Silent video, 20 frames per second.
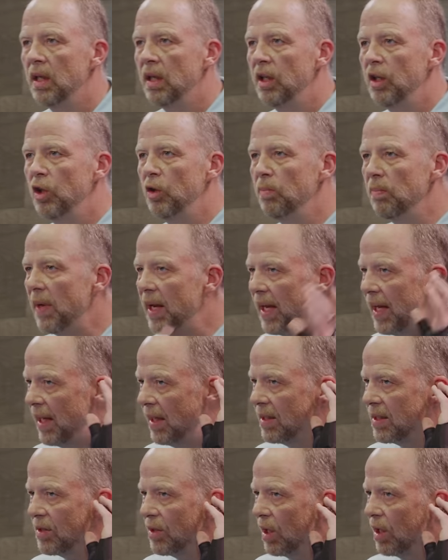you may
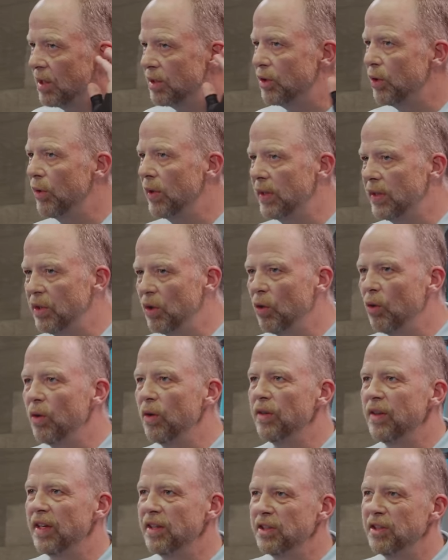start to ignore
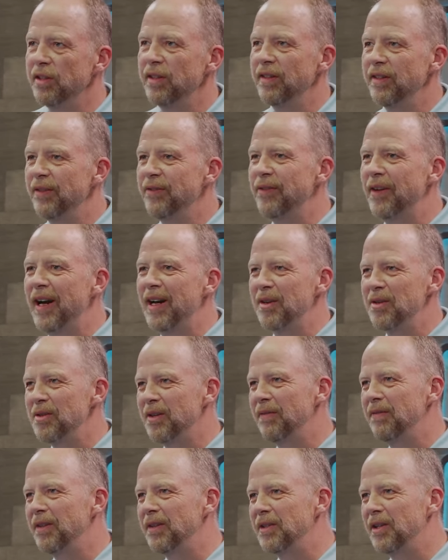that you're in the finals
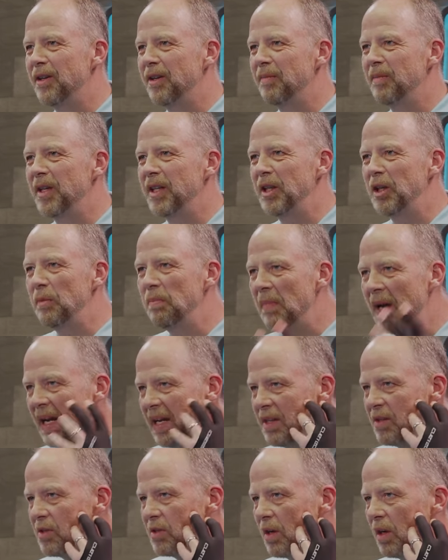of the tournament. You
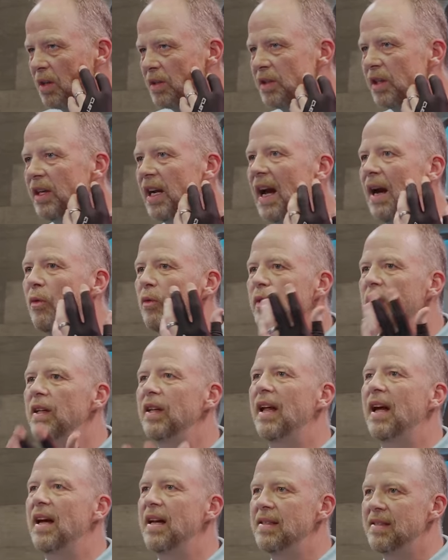may start to not
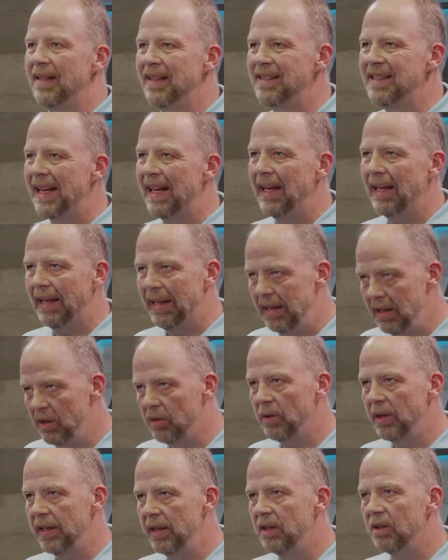realize it's
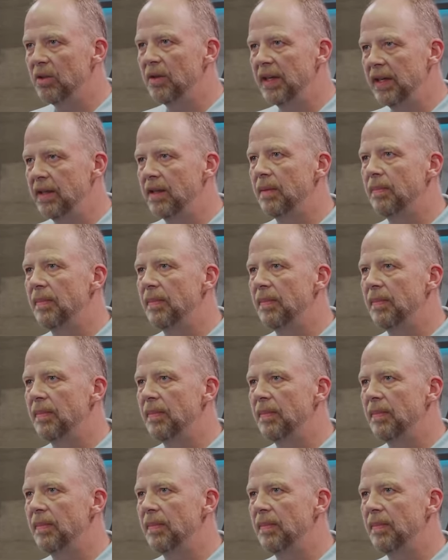hill in the